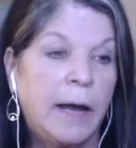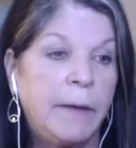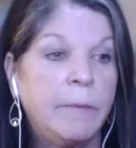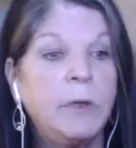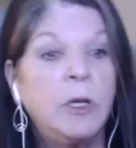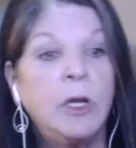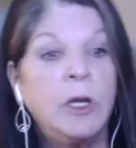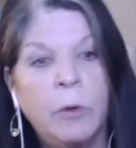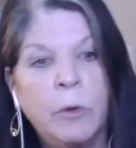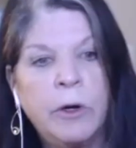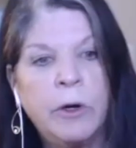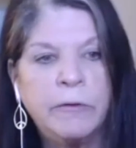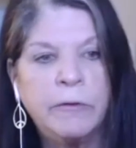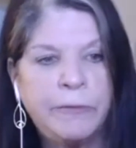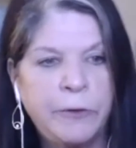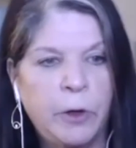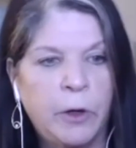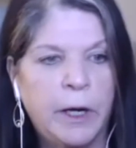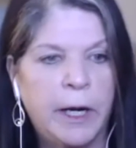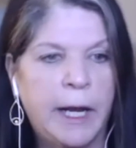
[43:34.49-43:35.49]
We're in
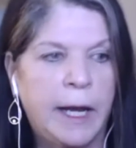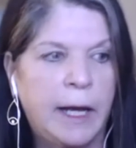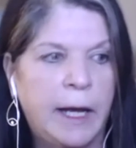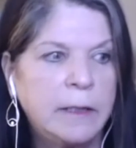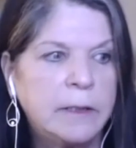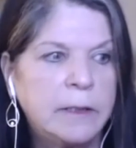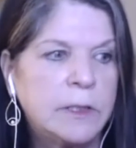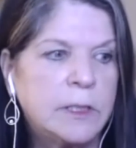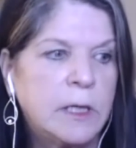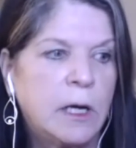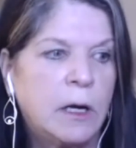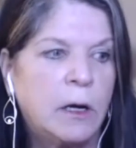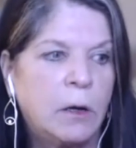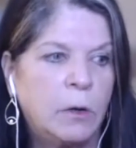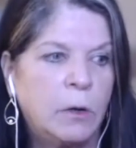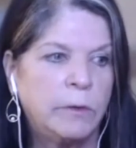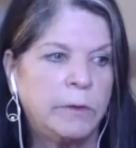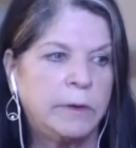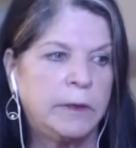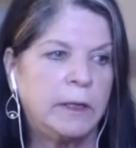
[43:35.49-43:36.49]
Florida,
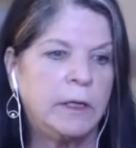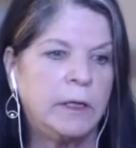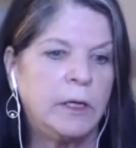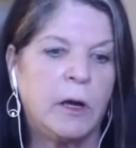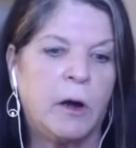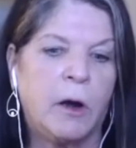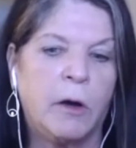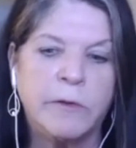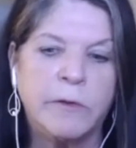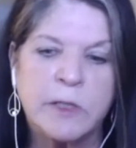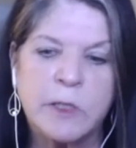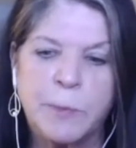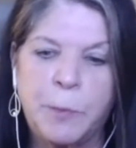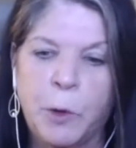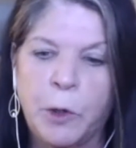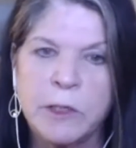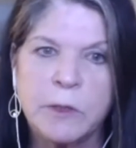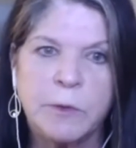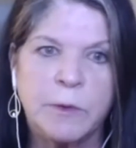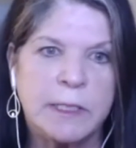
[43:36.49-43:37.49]
so
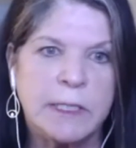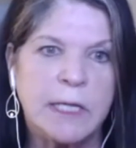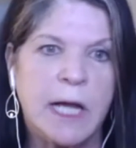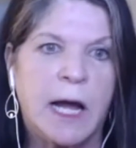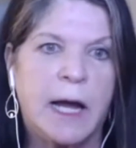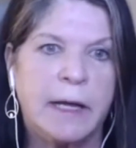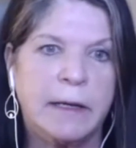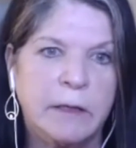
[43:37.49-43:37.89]
sports was not